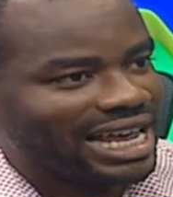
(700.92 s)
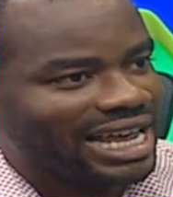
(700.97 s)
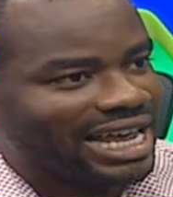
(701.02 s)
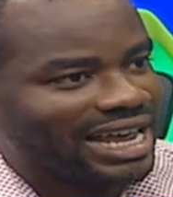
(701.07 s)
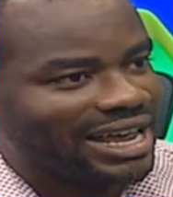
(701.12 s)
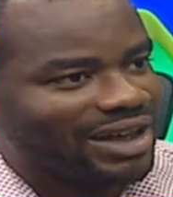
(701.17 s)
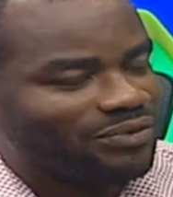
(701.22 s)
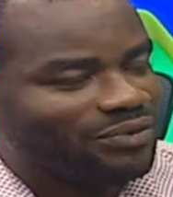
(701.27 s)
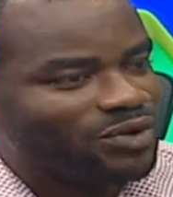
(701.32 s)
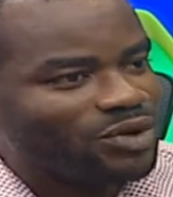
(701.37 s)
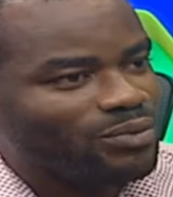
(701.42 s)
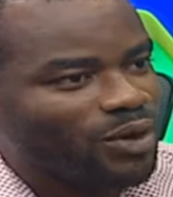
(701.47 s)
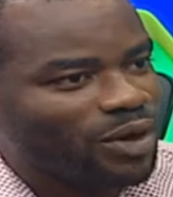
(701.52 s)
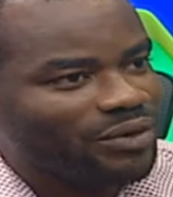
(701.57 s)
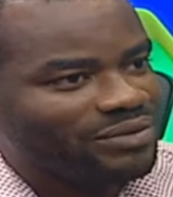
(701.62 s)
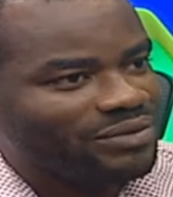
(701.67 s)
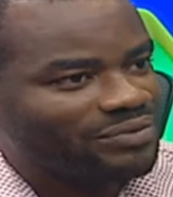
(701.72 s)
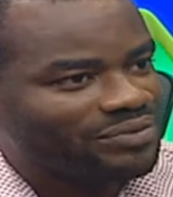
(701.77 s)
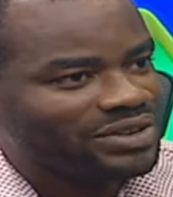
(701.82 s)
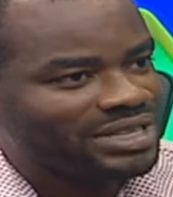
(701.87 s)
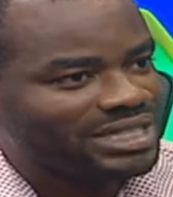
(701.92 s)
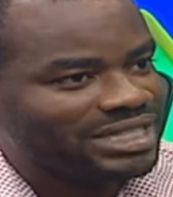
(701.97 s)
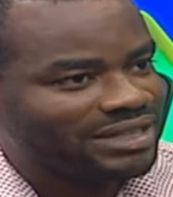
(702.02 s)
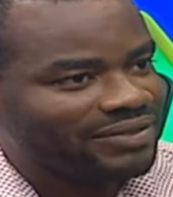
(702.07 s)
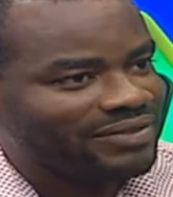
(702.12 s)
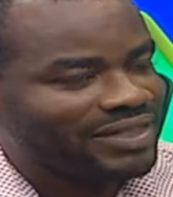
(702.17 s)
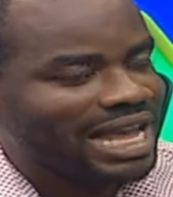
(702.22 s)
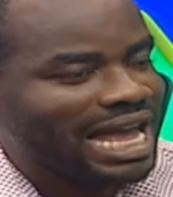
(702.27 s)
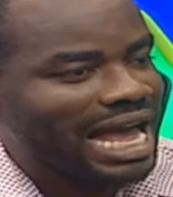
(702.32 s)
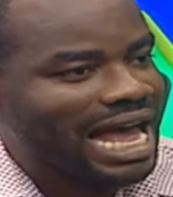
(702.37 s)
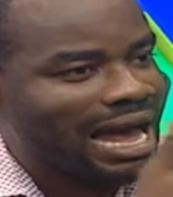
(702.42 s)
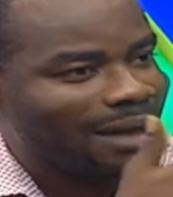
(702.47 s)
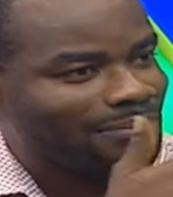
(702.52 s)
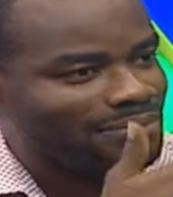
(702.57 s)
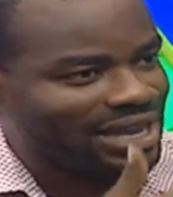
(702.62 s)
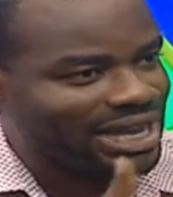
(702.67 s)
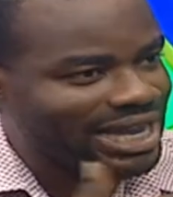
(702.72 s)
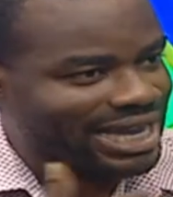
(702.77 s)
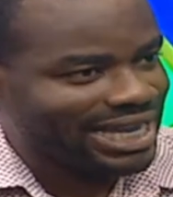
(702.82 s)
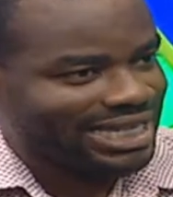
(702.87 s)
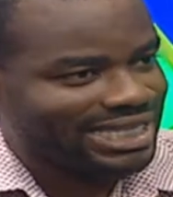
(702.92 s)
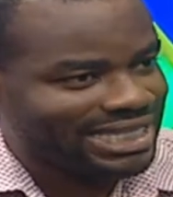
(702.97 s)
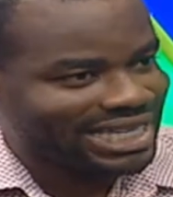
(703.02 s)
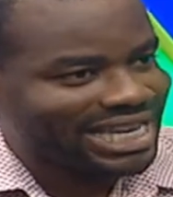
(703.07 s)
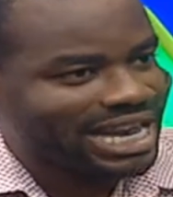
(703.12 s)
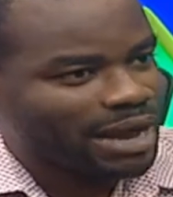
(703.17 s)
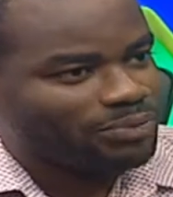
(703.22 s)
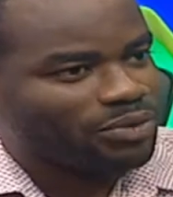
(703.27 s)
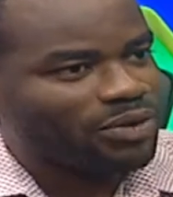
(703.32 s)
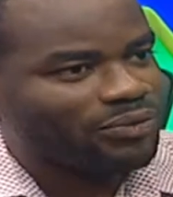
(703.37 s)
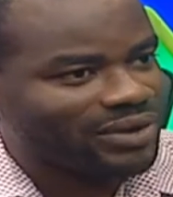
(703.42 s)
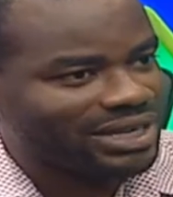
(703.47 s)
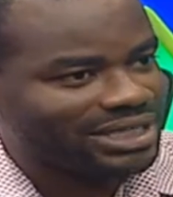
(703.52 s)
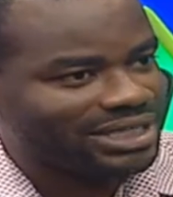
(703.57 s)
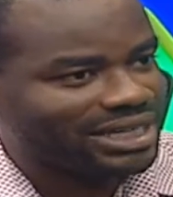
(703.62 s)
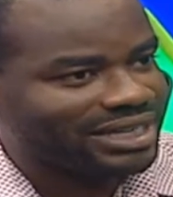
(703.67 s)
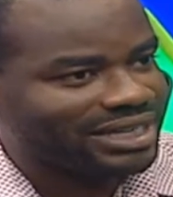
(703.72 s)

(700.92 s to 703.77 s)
football referees, it's their profession.